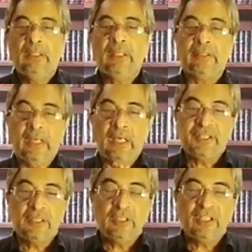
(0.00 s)
Now, the
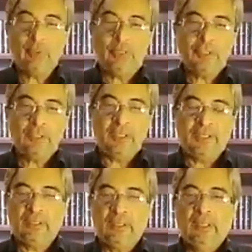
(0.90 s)
answer to this question
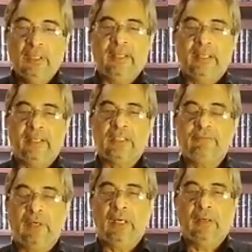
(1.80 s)
is that
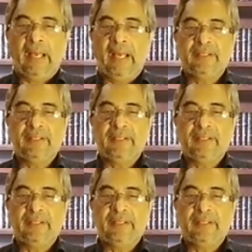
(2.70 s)
as far